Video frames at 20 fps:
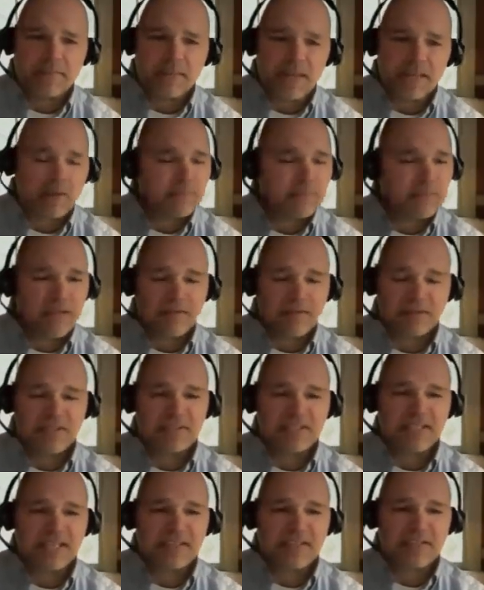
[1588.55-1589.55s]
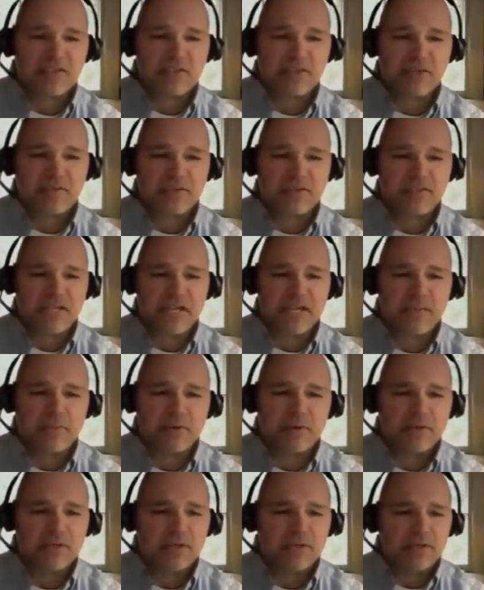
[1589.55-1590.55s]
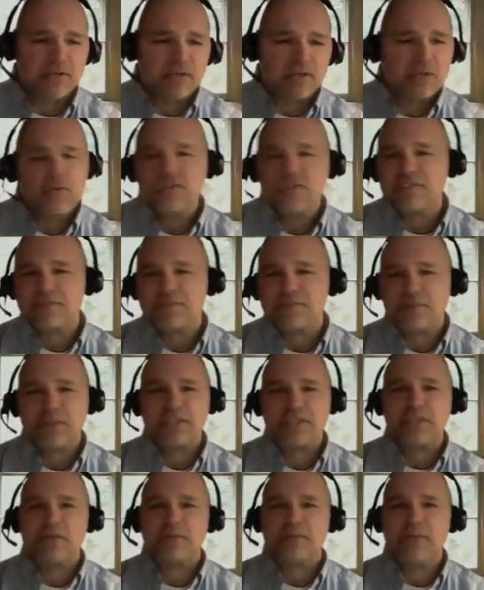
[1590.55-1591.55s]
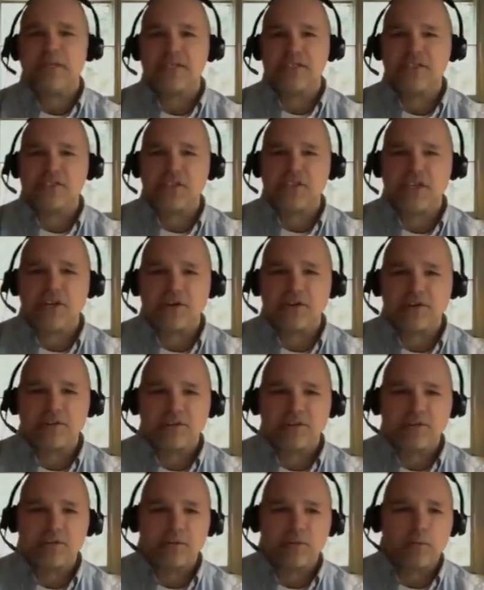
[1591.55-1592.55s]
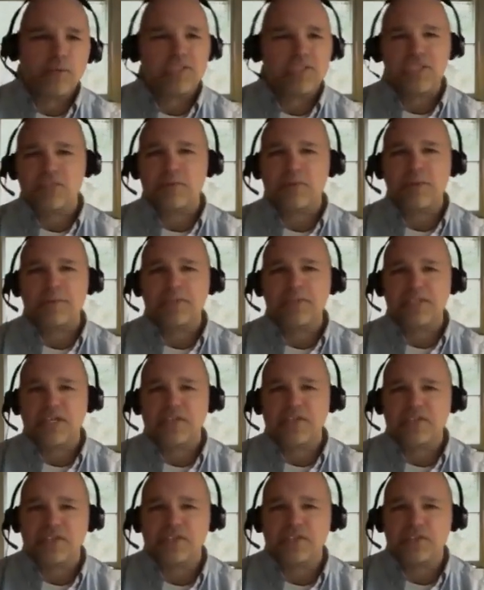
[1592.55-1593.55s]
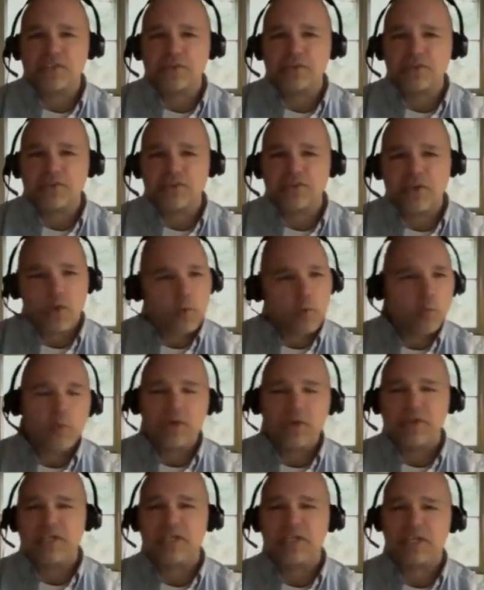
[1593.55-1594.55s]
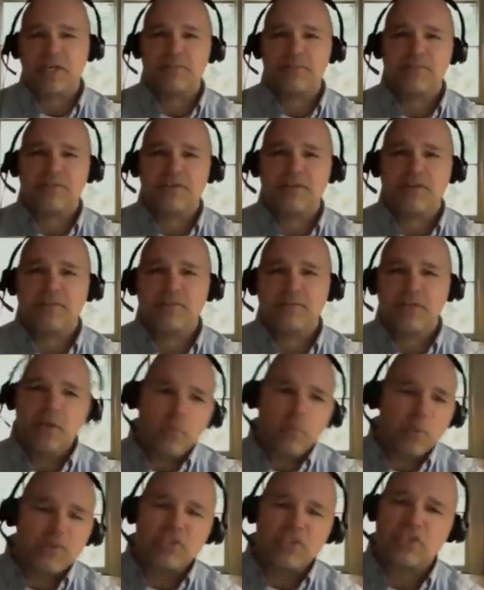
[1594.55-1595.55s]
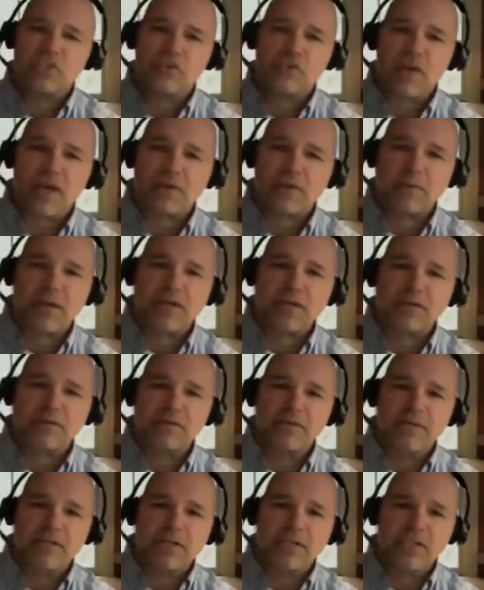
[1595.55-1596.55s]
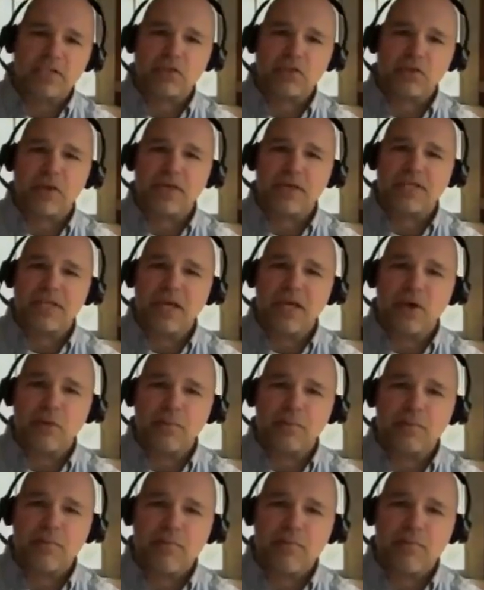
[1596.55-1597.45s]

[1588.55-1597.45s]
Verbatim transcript: I'm never going to take this off the table. Who's the friendly old man in the chair? What's his reputation in truth? Where did he come from? What's his track record in trying to help?